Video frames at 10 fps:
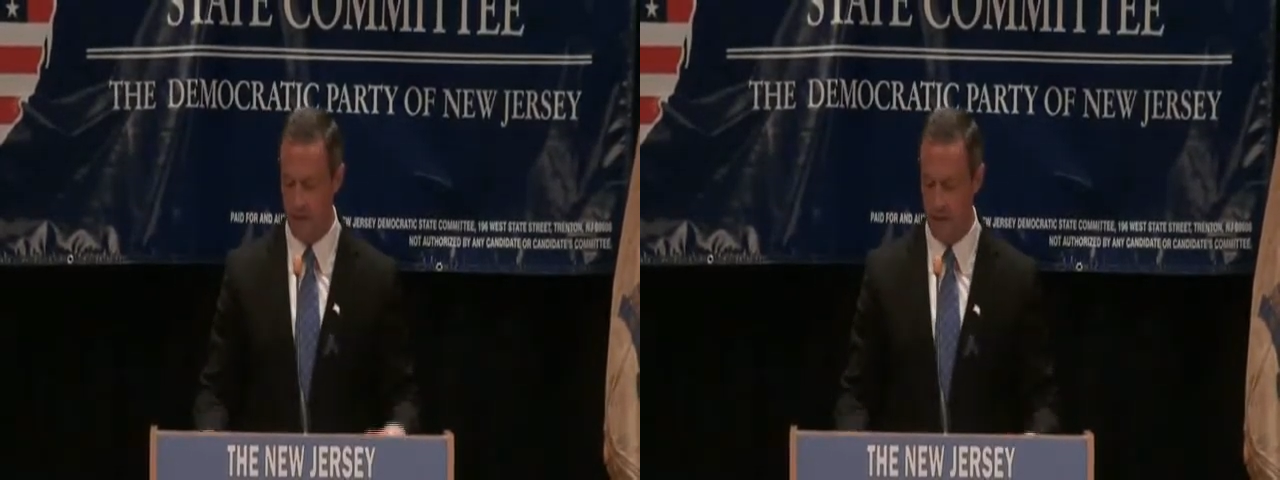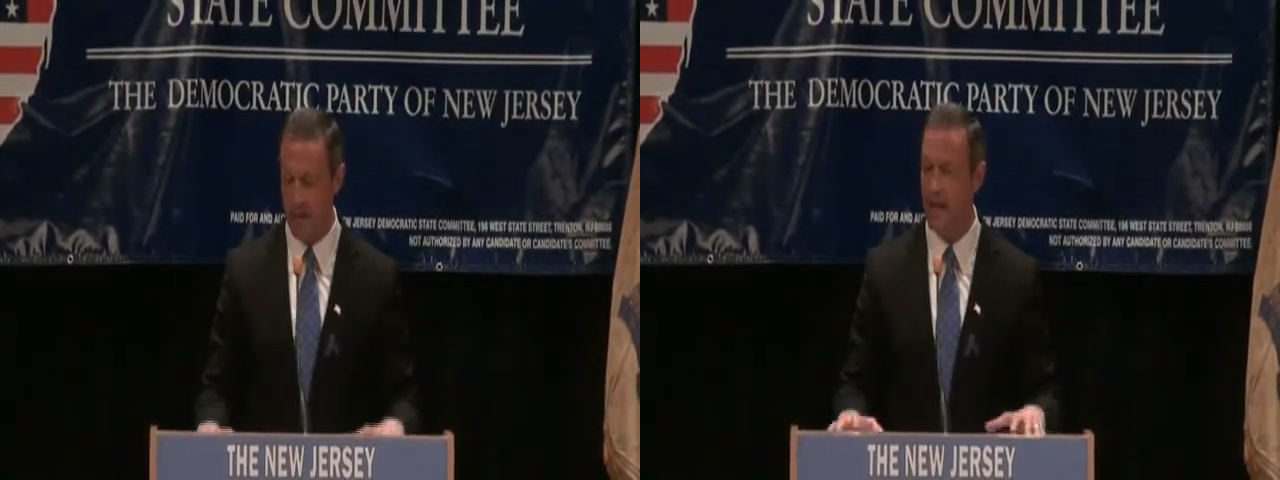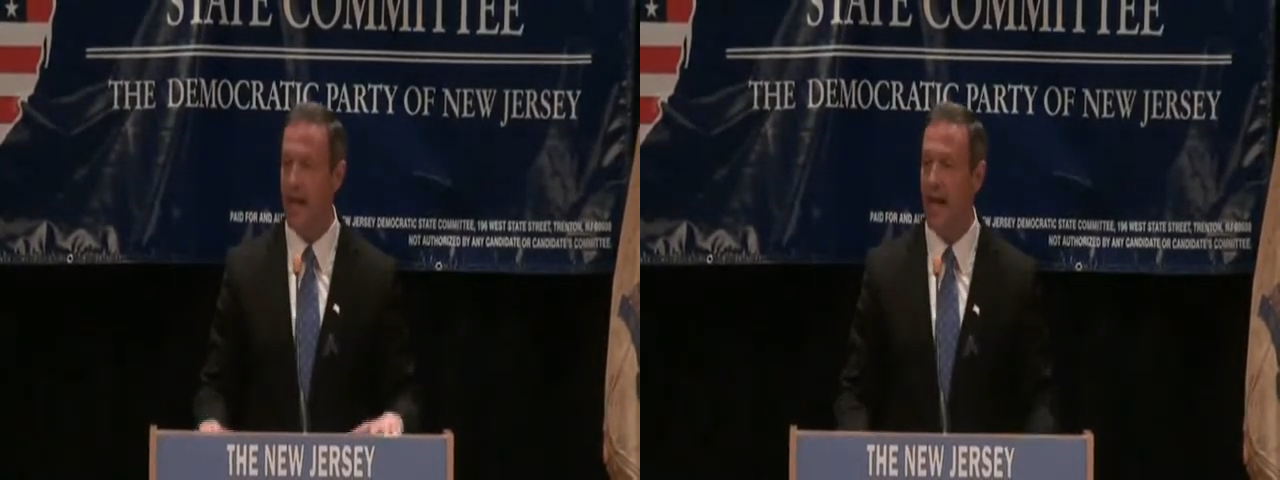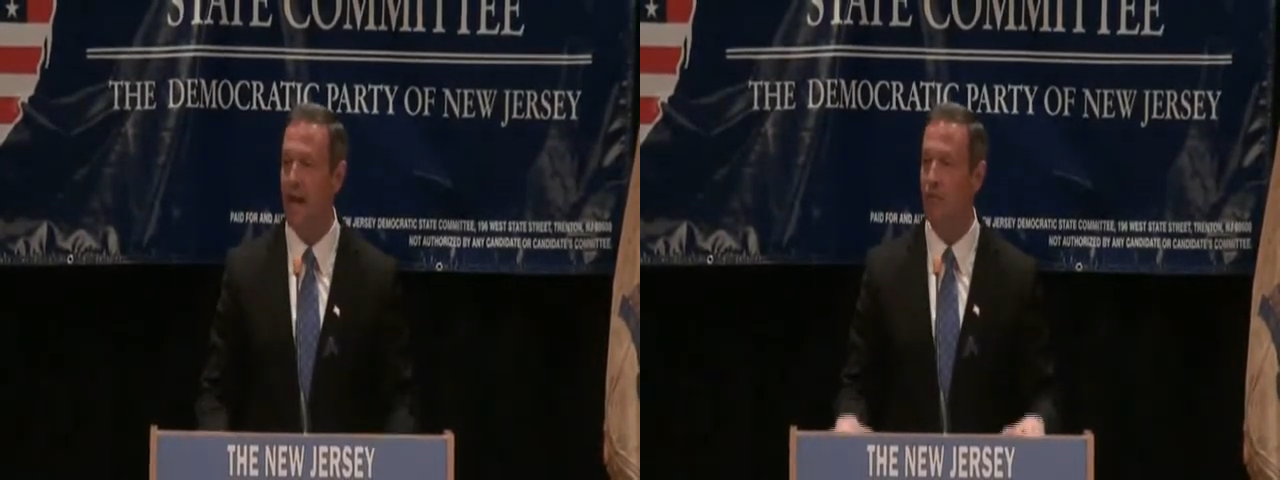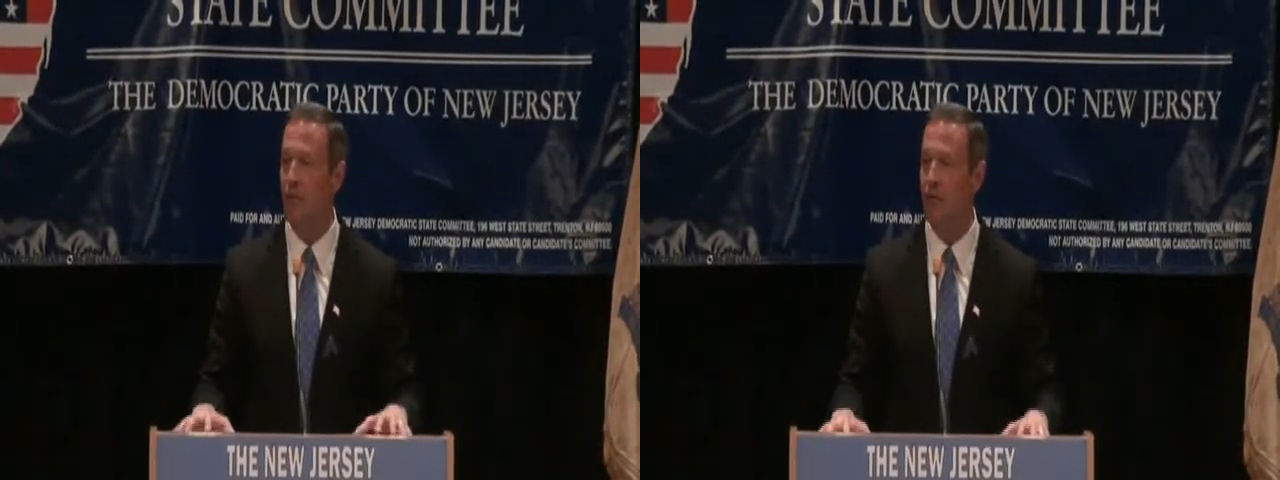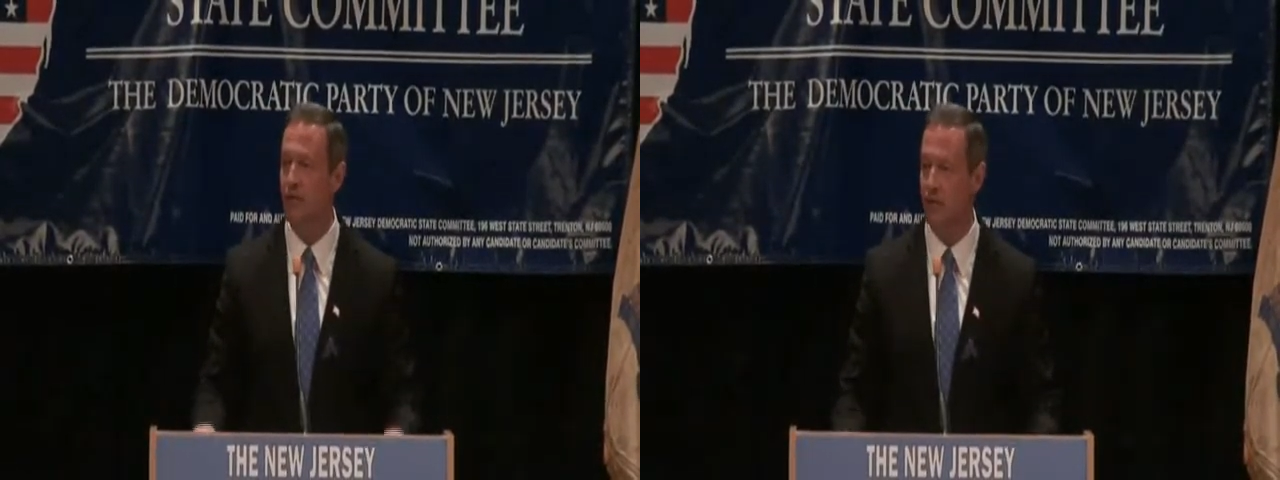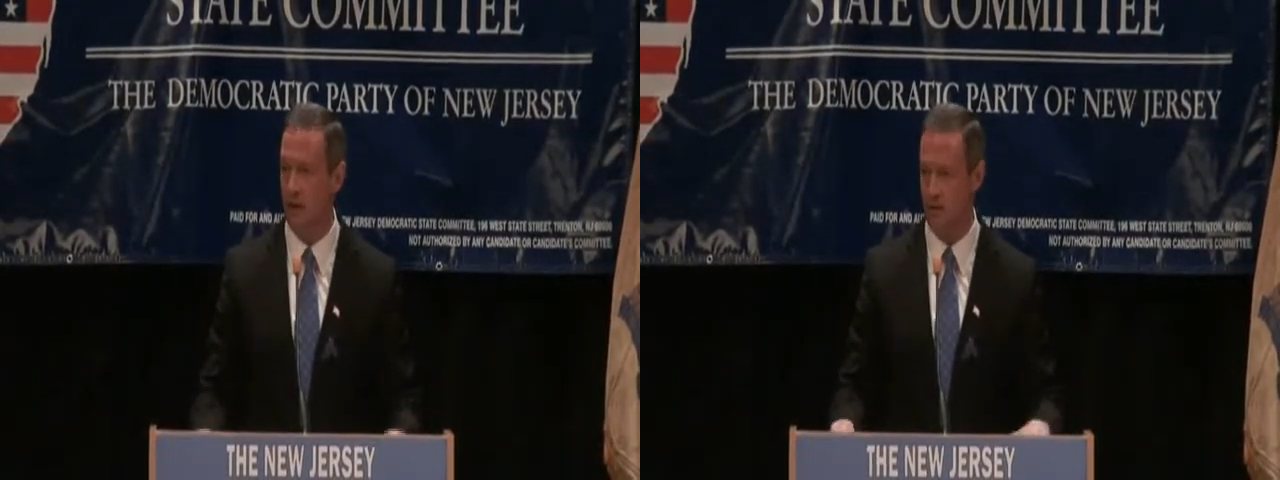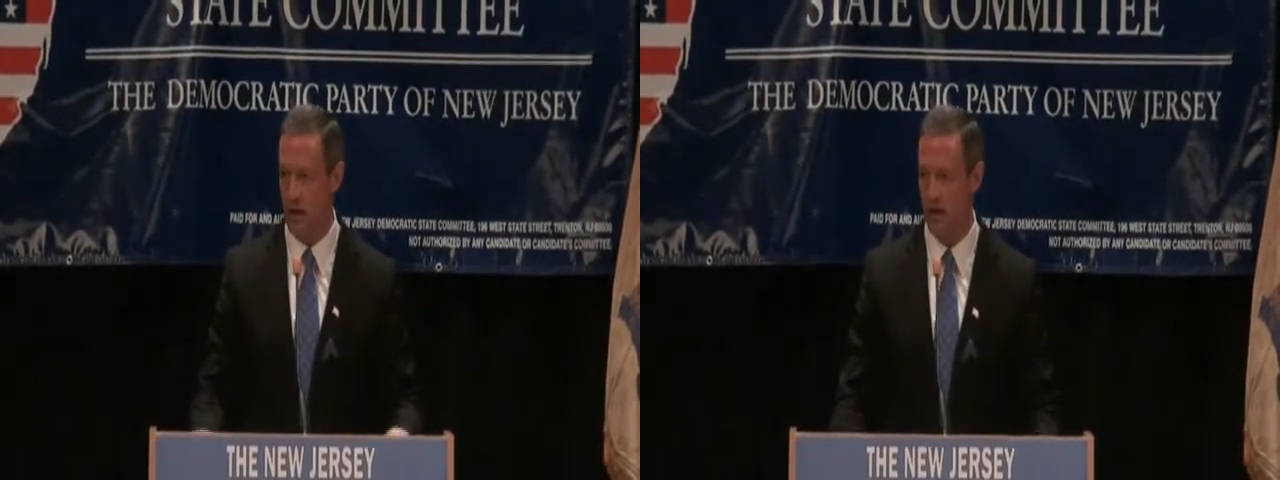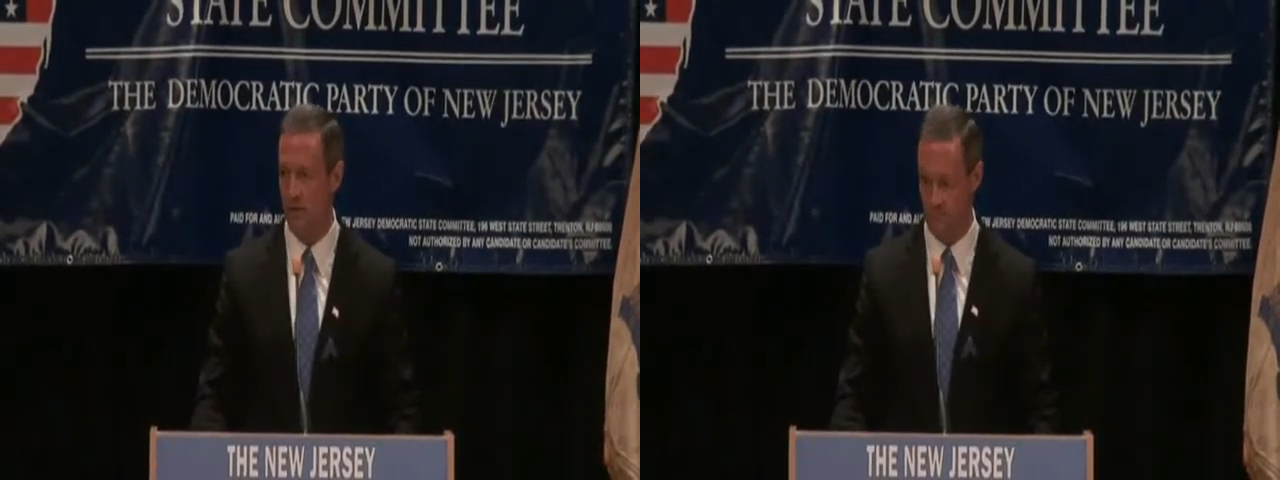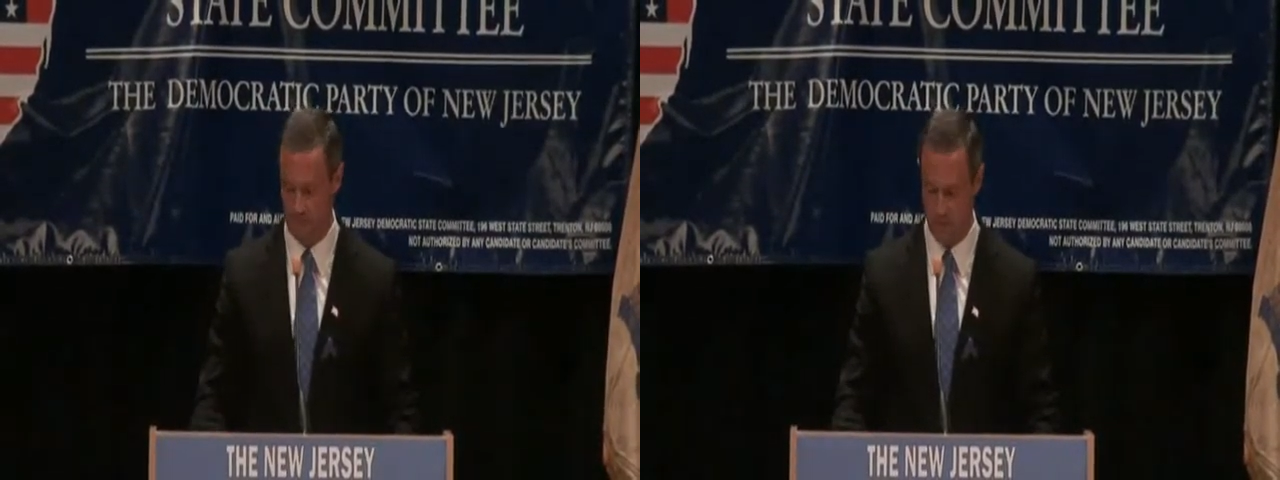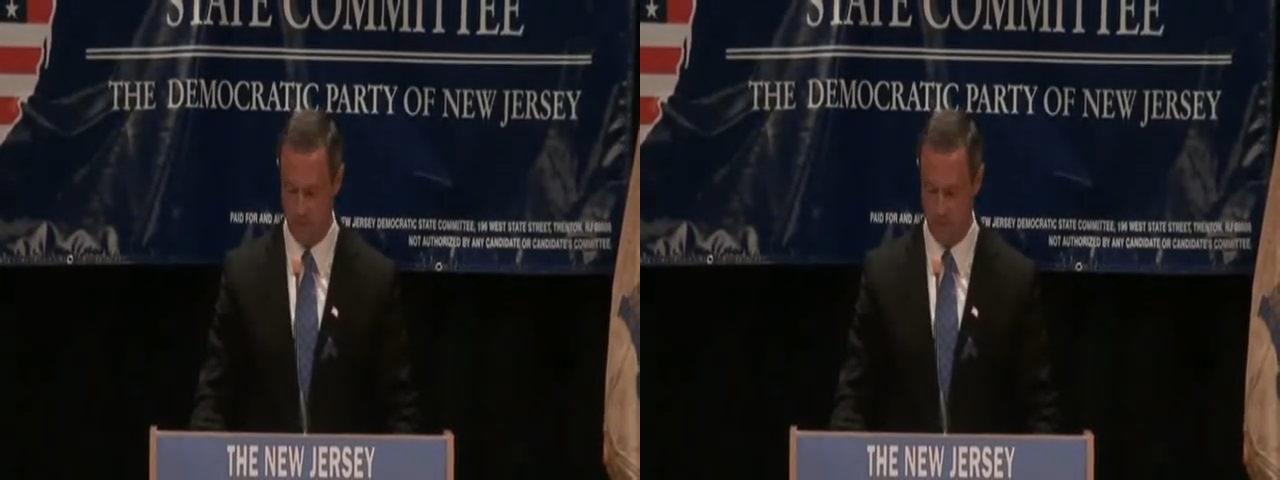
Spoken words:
needed every generation,